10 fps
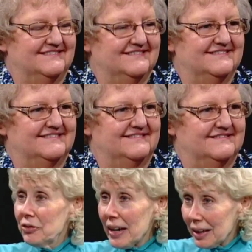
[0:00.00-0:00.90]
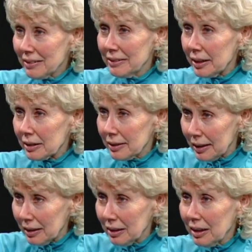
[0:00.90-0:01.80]
got mm-hmm. to be fact
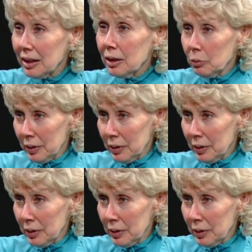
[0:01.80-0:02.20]
checking mm -hmm.